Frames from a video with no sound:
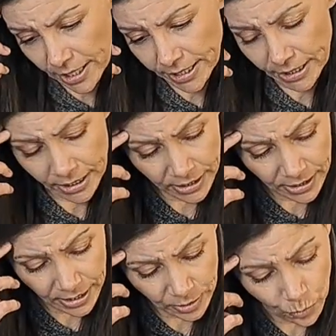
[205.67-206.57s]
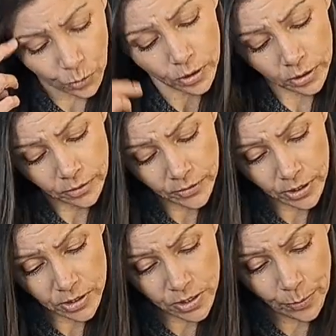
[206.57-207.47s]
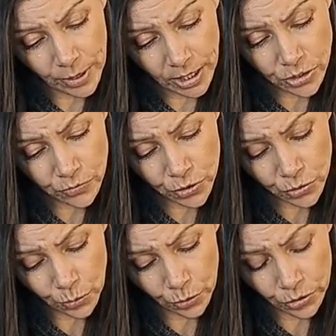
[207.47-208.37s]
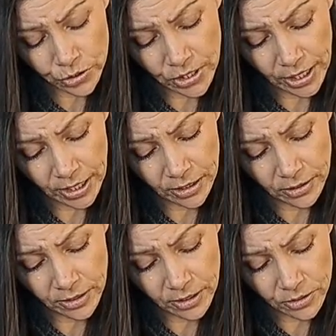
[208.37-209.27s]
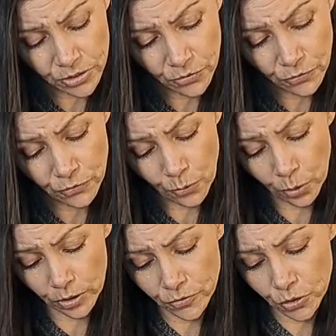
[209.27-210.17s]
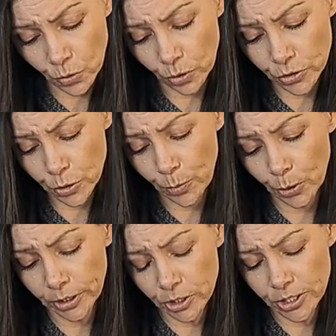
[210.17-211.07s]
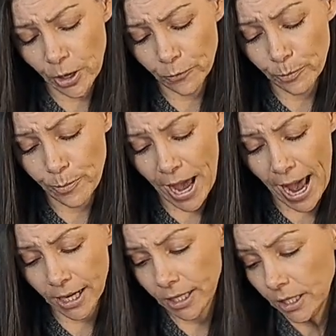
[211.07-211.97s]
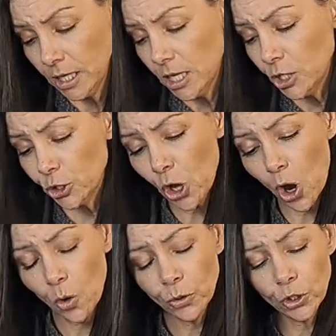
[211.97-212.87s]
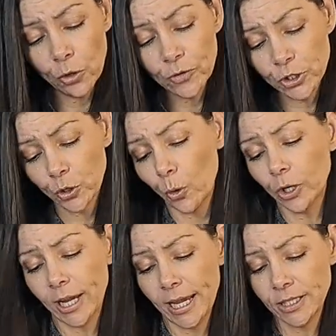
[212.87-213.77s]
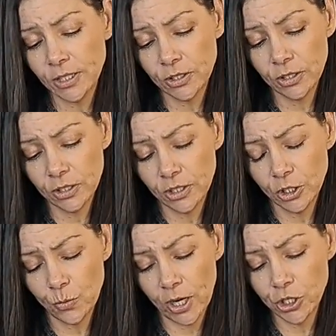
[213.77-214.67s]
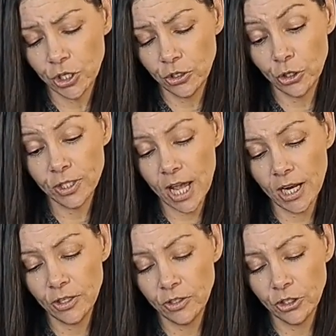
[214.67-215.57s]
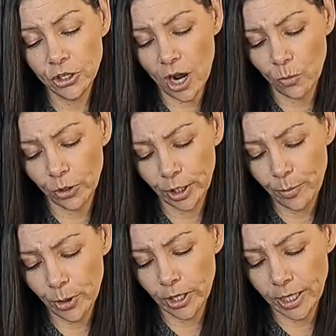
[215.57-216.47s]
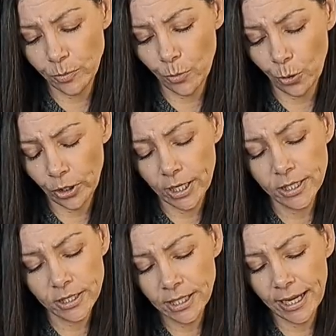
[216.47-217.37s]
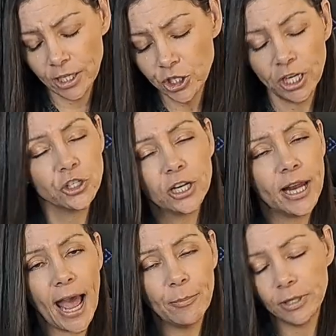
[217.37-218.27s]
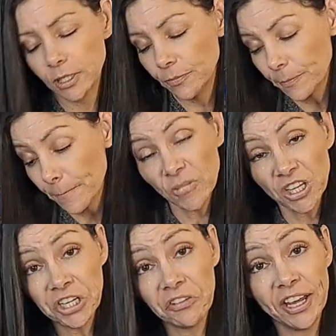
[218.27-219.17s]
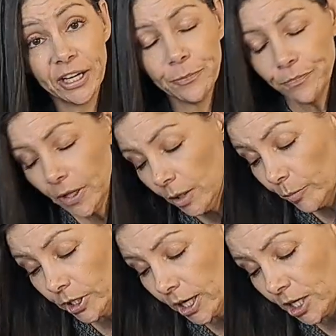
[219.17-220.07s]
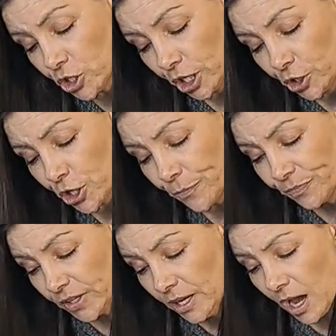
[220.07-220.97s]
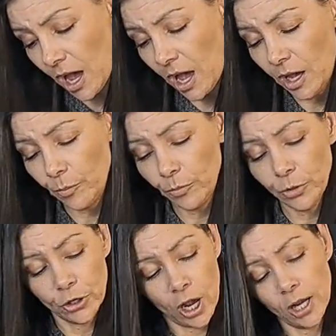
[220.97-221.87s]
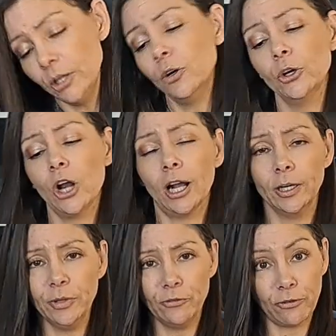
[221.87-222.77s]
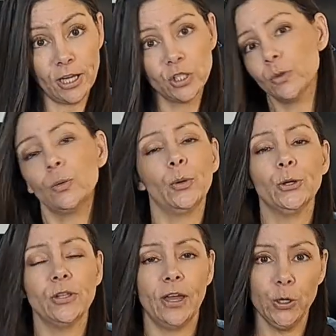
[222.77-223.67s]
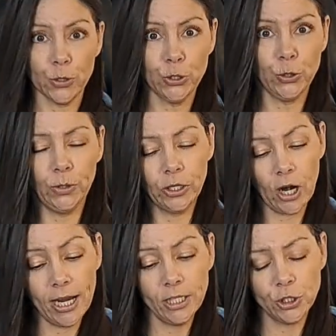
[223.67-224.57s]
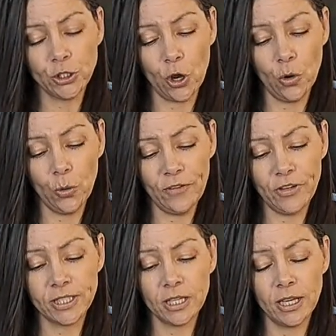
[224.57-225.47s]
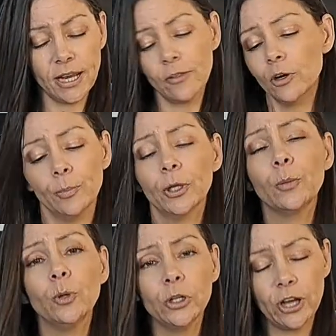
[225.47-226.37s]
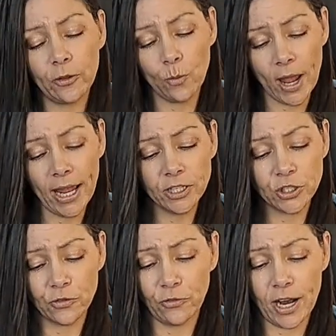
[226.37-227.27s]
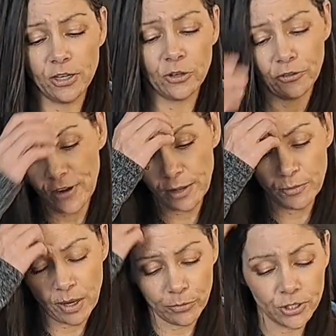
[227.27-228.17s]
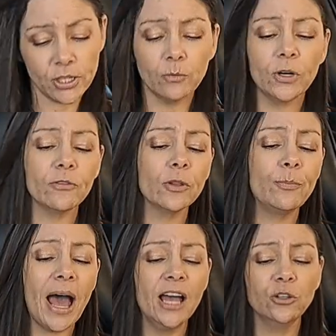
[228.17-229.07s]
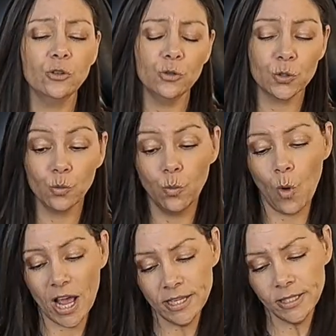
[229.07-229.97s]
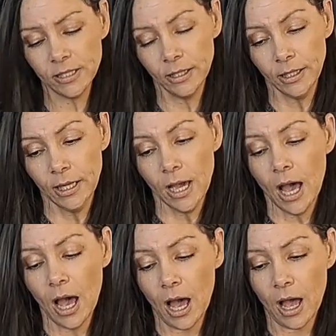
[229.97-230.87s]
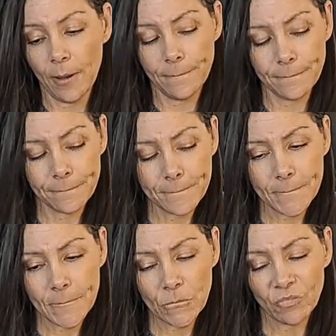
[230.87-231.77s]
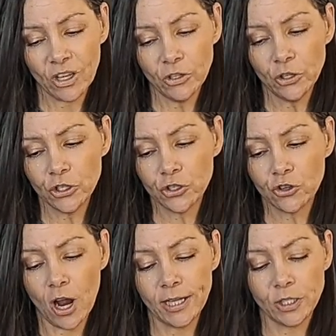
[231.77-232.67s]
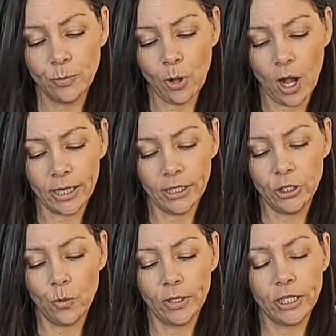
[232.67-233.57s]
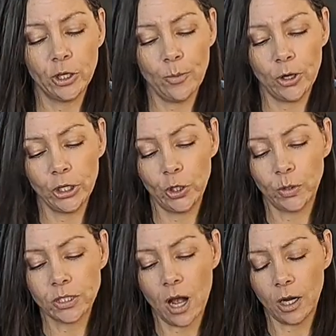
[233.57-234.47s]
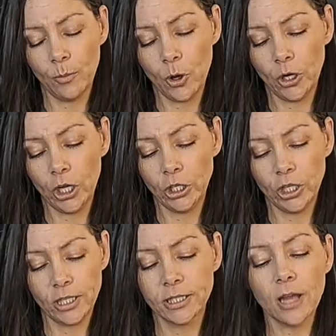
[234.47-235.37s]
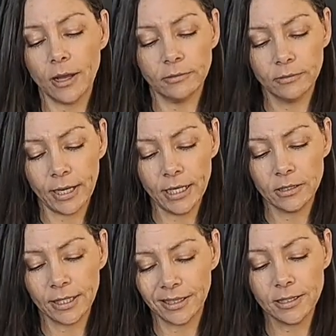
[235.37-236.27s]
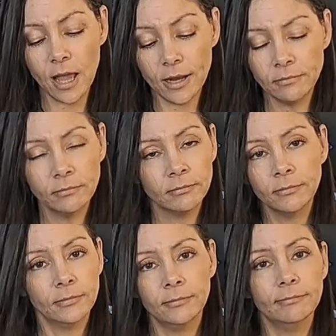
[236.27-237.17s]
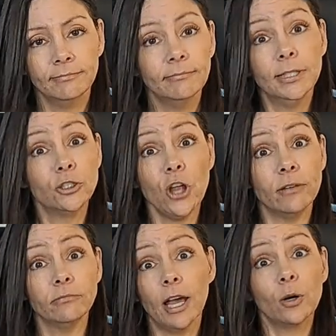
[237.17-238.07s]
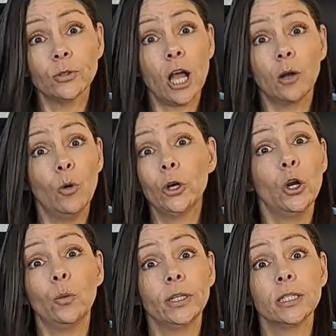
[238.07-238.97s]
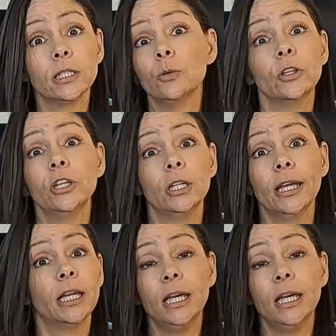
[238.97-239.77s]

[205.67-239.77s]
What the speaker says: letting it in anymore. There's the Page of Swords and there's the Four of Swords. You're pulling yourself back. So, if it's the court case situation, you're done. You're not worrying about it anymore. You can't change it. It happened. You didn't like it, but you can't change it. You're not going to be friends with the person that you were suing, right? So if it's applicable another way, it's just a friend or a family member, whatever the bad news was, you're just trying to block it. You don't want to hear about it. You don't want to talk about it. It's done, right? It's like, it's done. It's done. I don't want to talk about it. I don't want to deal with it. Like